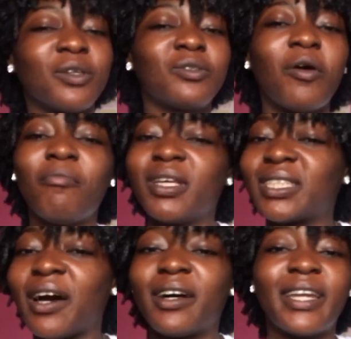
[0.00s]
don't miss
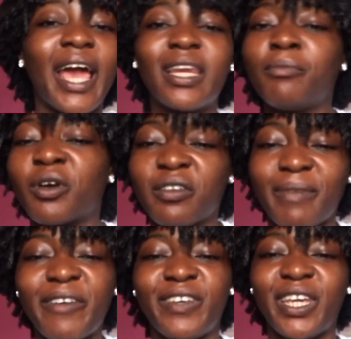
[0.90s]
out on any more of
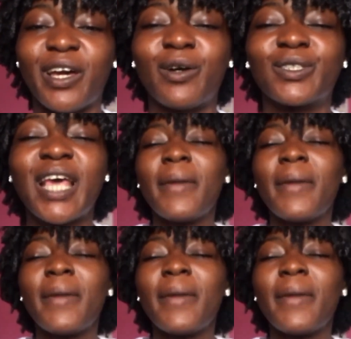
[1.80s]
my videos.